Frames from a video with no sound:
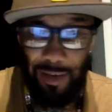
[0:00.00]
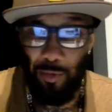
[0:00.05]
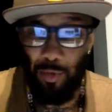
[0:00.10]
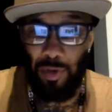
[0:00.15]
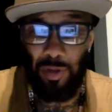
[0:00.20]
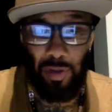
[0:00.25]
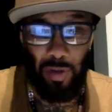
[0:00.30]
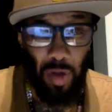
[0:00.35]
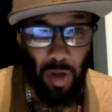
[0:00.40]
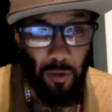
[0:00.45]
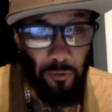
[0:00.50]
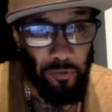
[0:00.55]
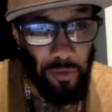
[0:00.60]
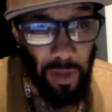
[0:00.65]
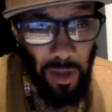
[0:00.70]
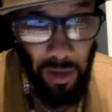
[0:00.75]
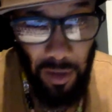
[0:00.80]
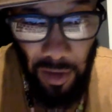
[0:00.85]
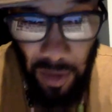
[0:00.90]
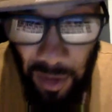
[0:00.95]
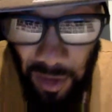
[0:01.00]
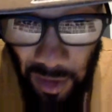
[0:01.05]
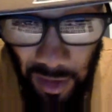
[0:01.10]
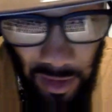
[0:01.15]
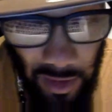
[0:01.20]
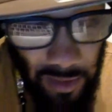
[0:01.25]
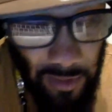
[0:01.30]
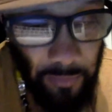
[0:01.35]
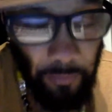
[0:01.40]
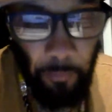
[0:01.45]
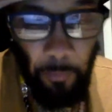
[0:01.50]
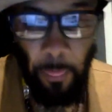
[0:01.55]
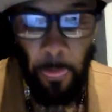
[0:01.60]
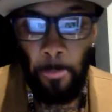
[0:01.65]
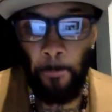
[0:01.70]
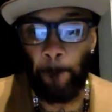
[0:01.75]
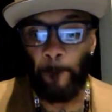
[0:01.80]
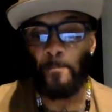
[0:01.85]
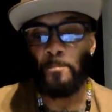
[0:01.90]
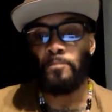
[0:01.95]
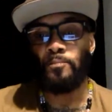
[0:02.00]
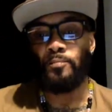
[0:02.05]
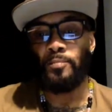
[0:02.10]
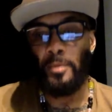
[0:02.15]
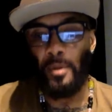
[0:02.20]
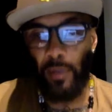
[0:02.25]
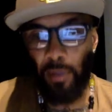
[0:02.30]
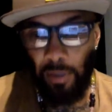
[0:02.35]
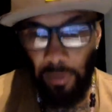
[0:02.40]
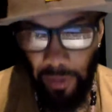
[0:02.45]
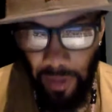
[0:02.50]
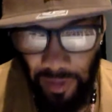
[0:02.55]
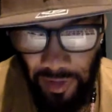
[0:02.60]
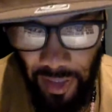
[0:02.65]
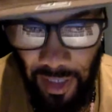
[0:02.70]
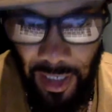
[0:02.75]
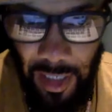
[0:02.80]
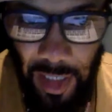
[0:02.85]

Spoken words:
was off the hook. They said